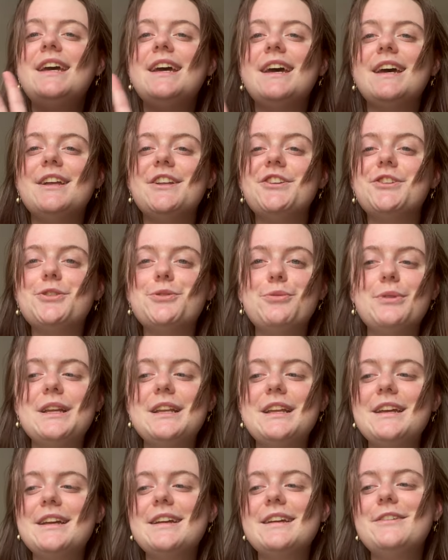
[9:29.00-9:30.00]
and just
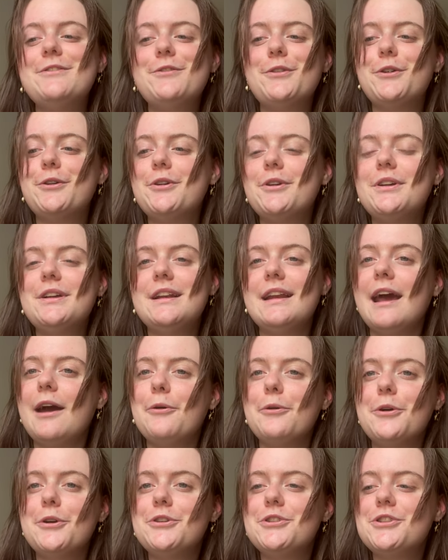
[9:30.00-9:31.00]
reading for an
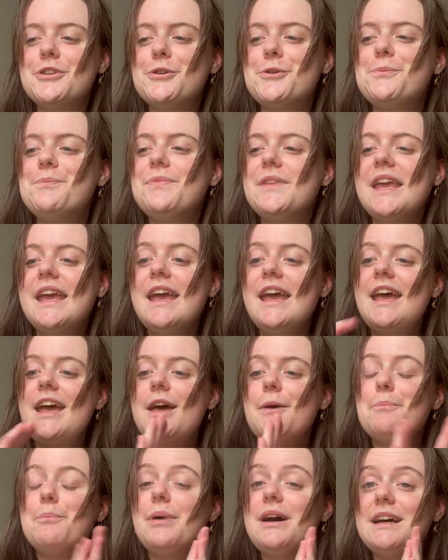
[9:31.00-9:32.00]
hour or two.
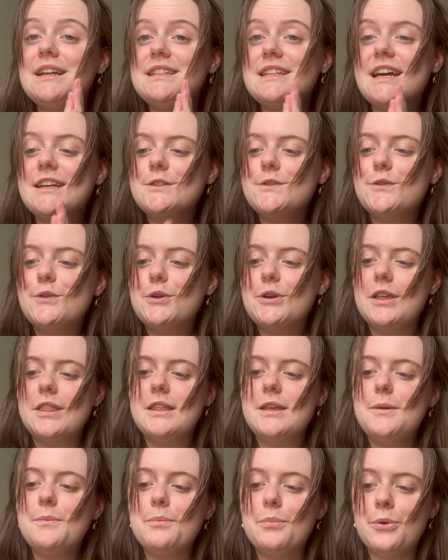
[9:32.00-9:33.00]
But as for
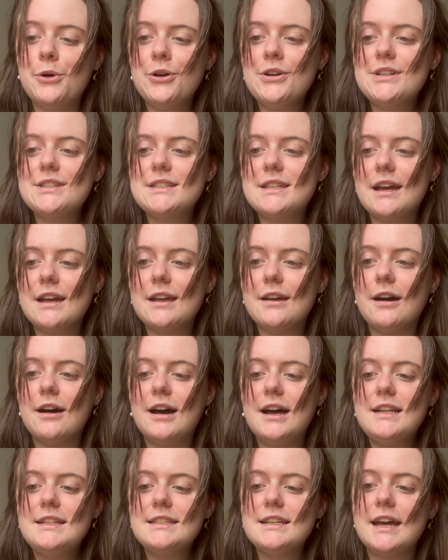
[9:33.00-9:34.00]
the books
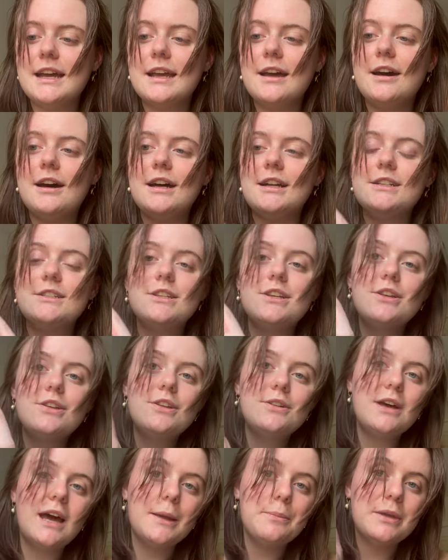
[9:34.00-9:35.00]
I
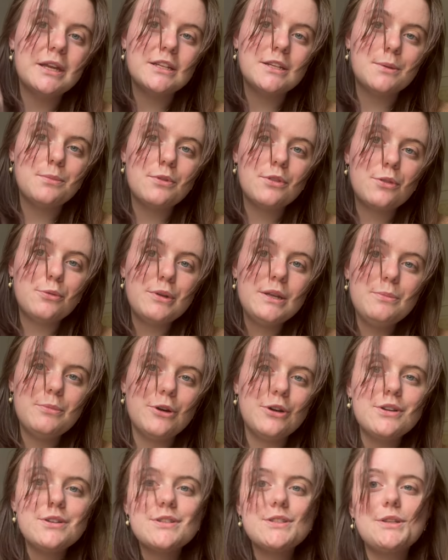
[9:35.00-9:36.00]
picked up three
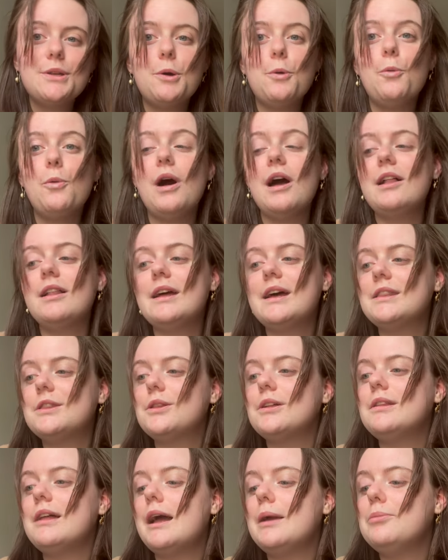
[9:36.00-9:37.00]
books while at
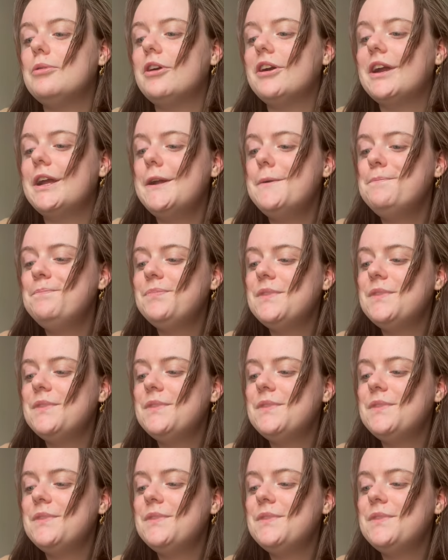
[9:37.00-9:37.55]
the library.